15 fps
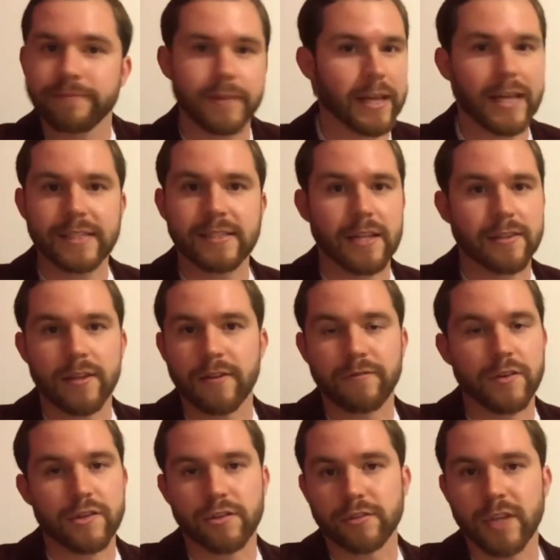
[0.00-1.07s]
Now, that's not the
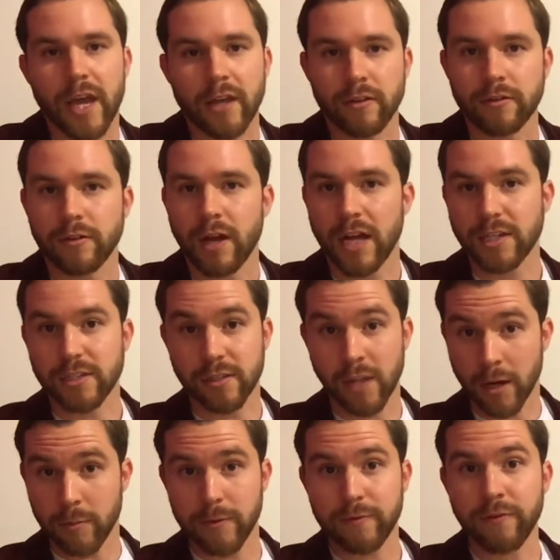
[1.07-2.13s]
official title. I just
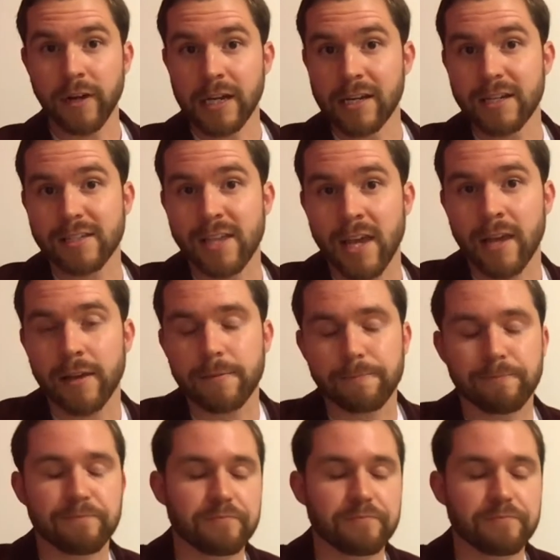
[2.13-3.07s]
thought it would be funny to say it.